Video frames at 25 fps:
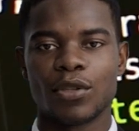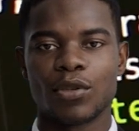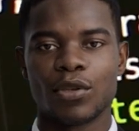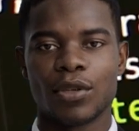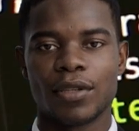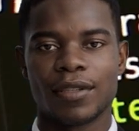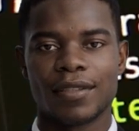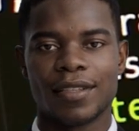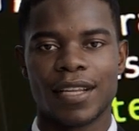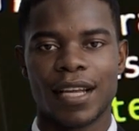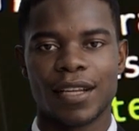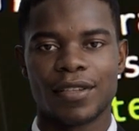
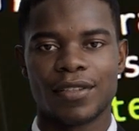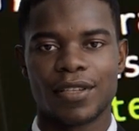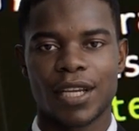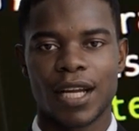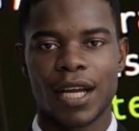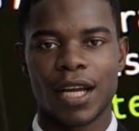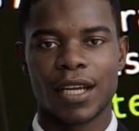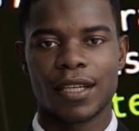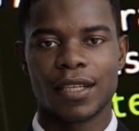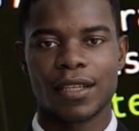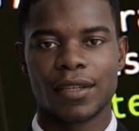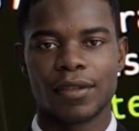on
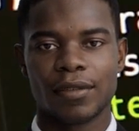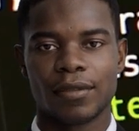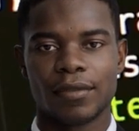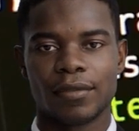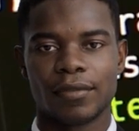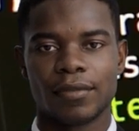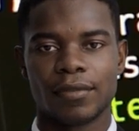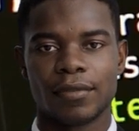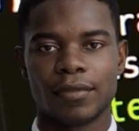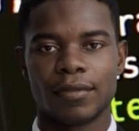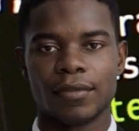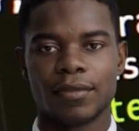TikTok.
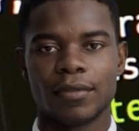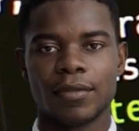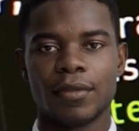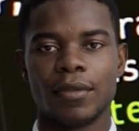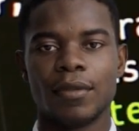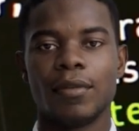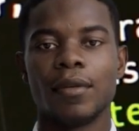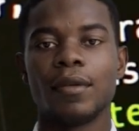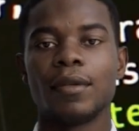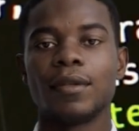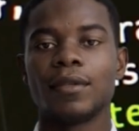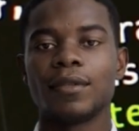
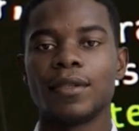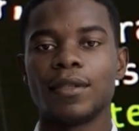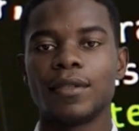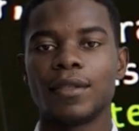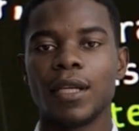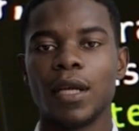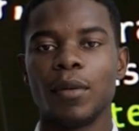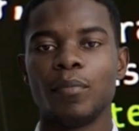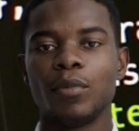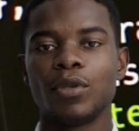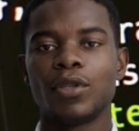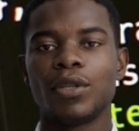Since
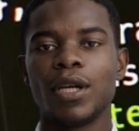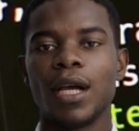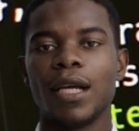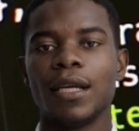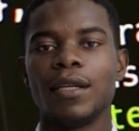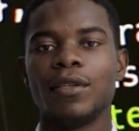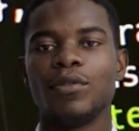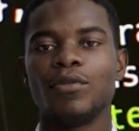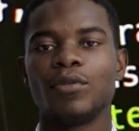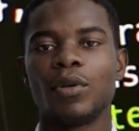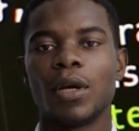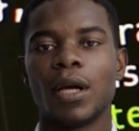I'm shy
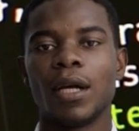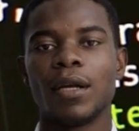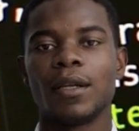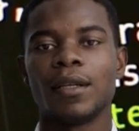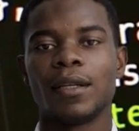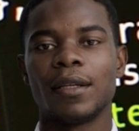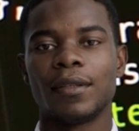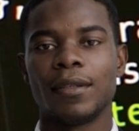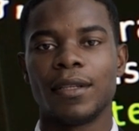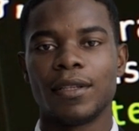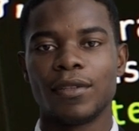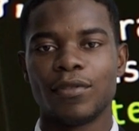as fuck,
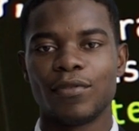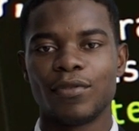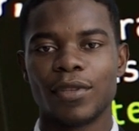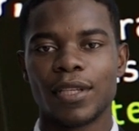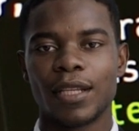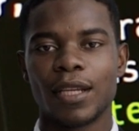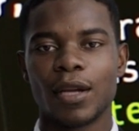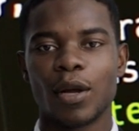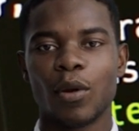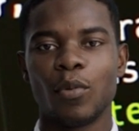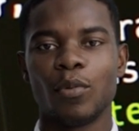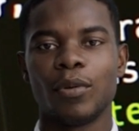this
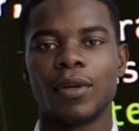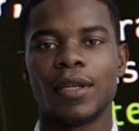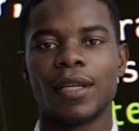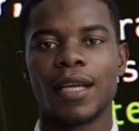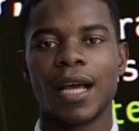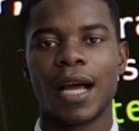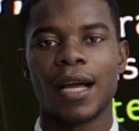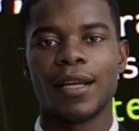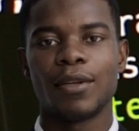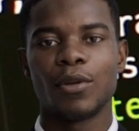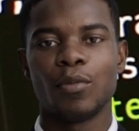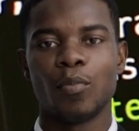video and the
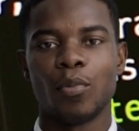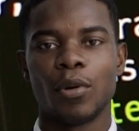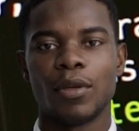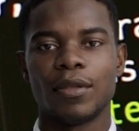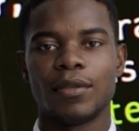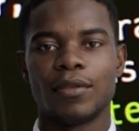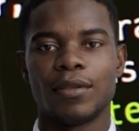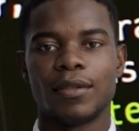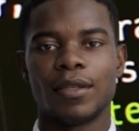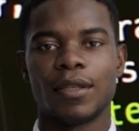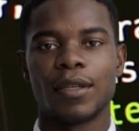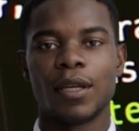next
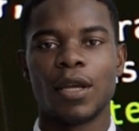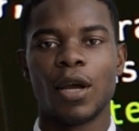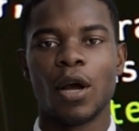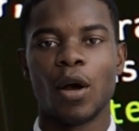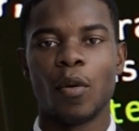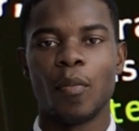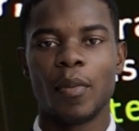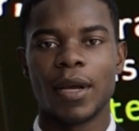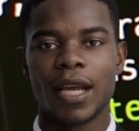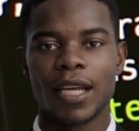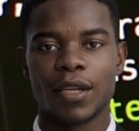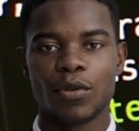ones
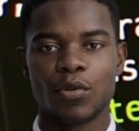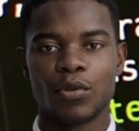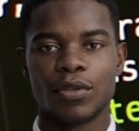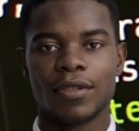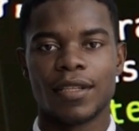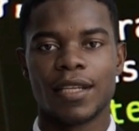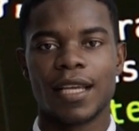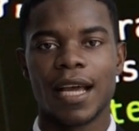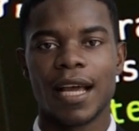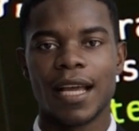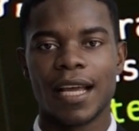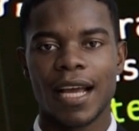are made with
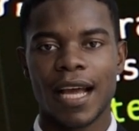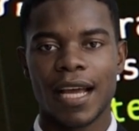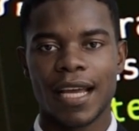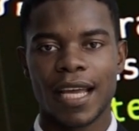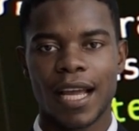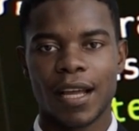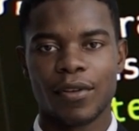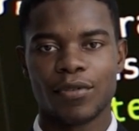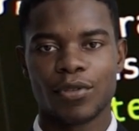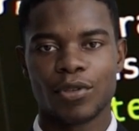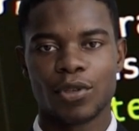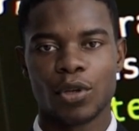an AI
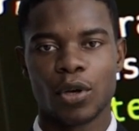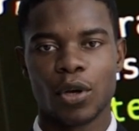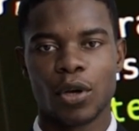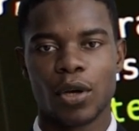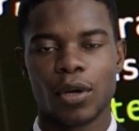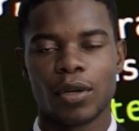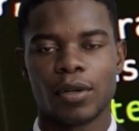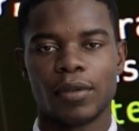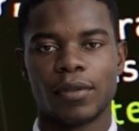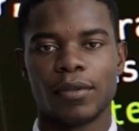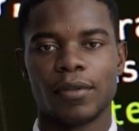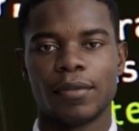
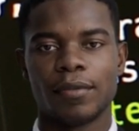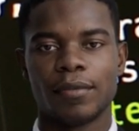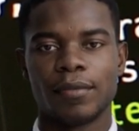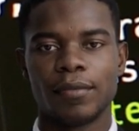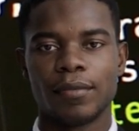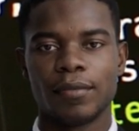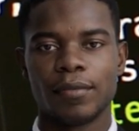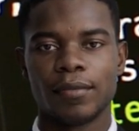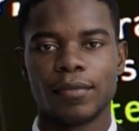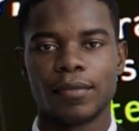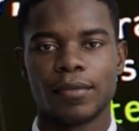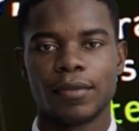avatar.
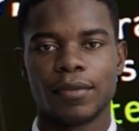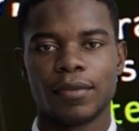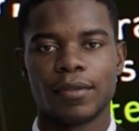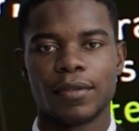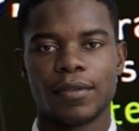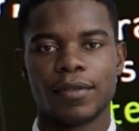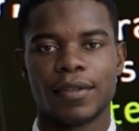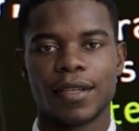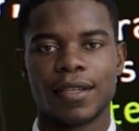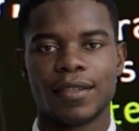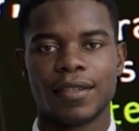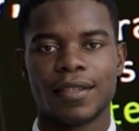
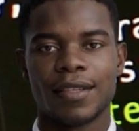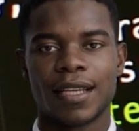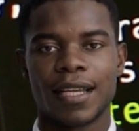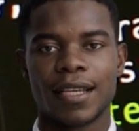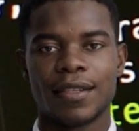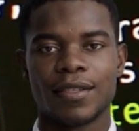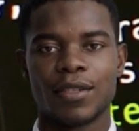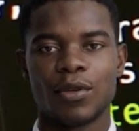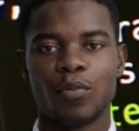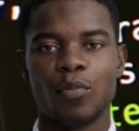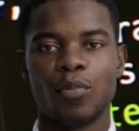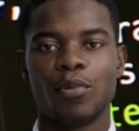This
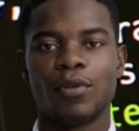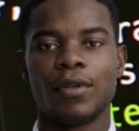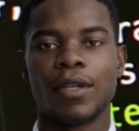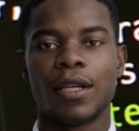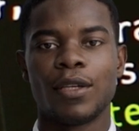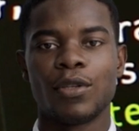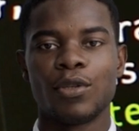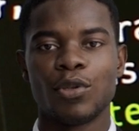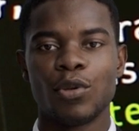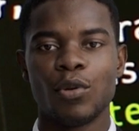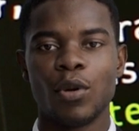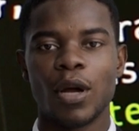lesson will
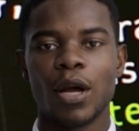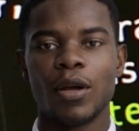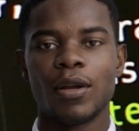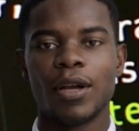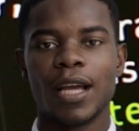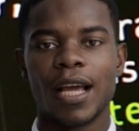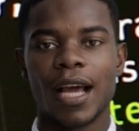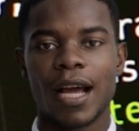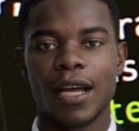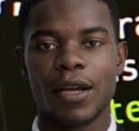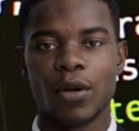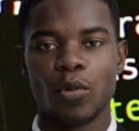teach you how to
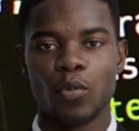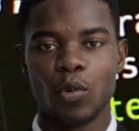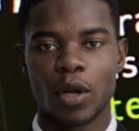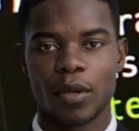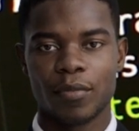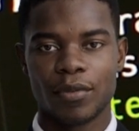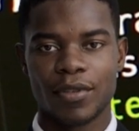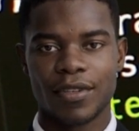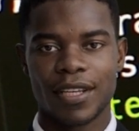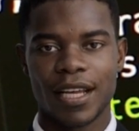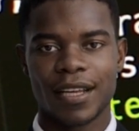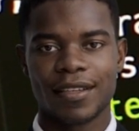hack a
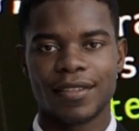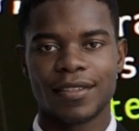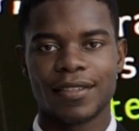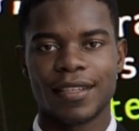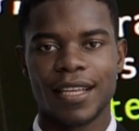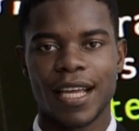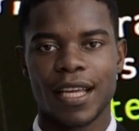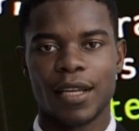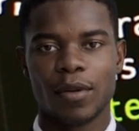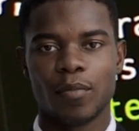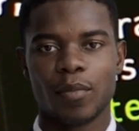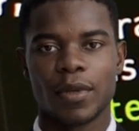website's
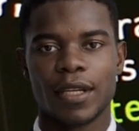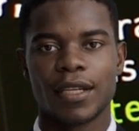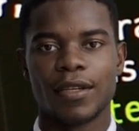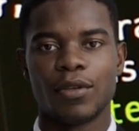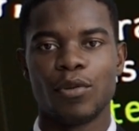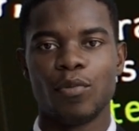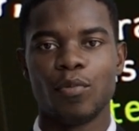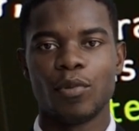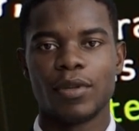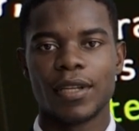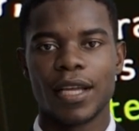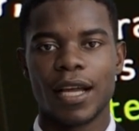
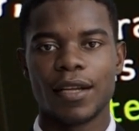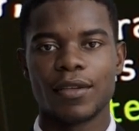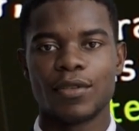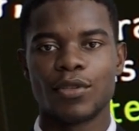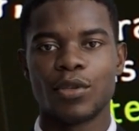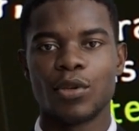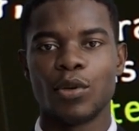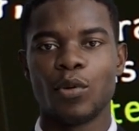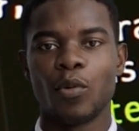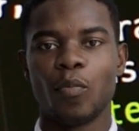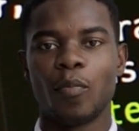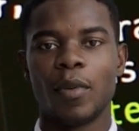database with
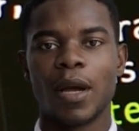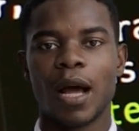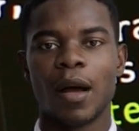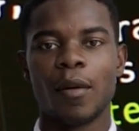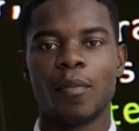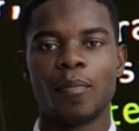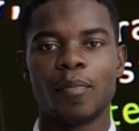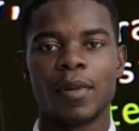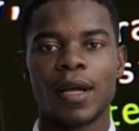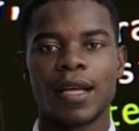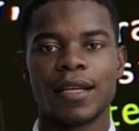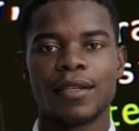
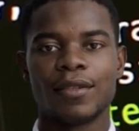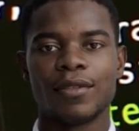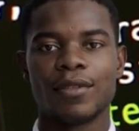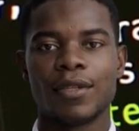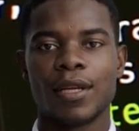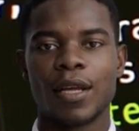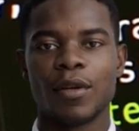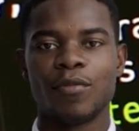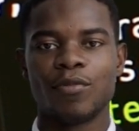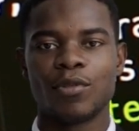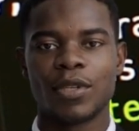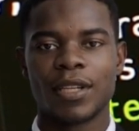SQLmap by
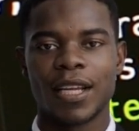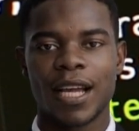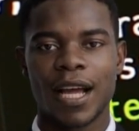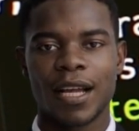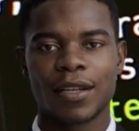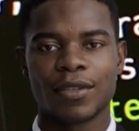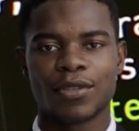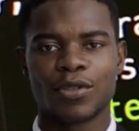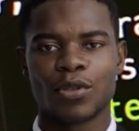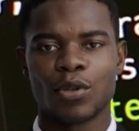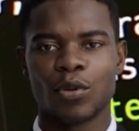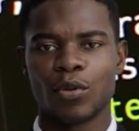discovering
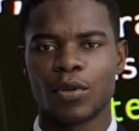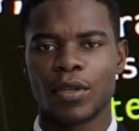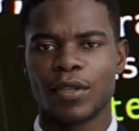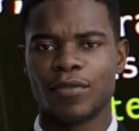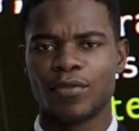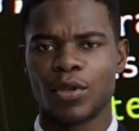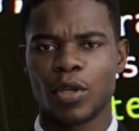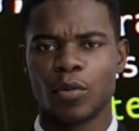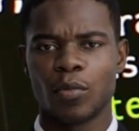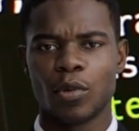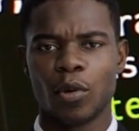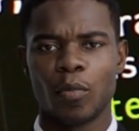SQL
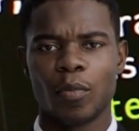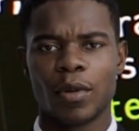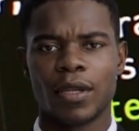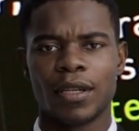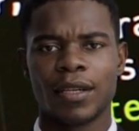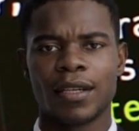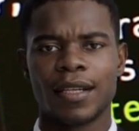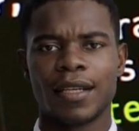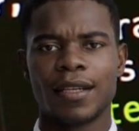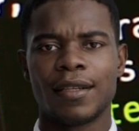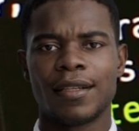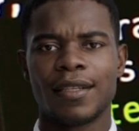
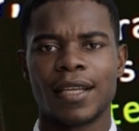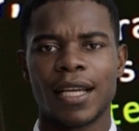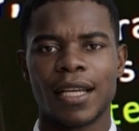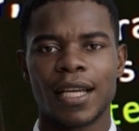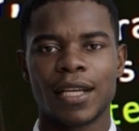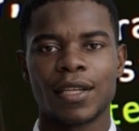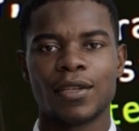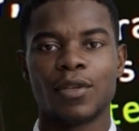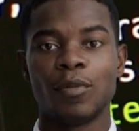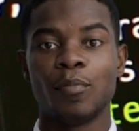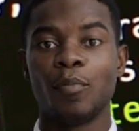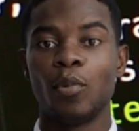vulnerabilities and
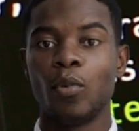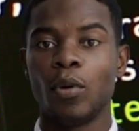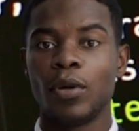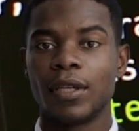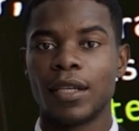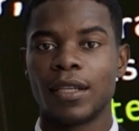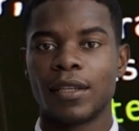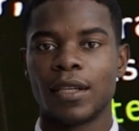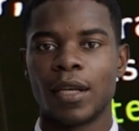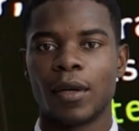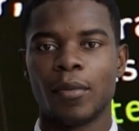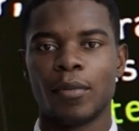
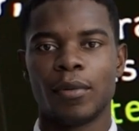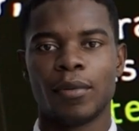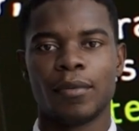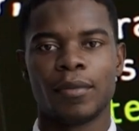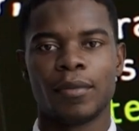exploiting them.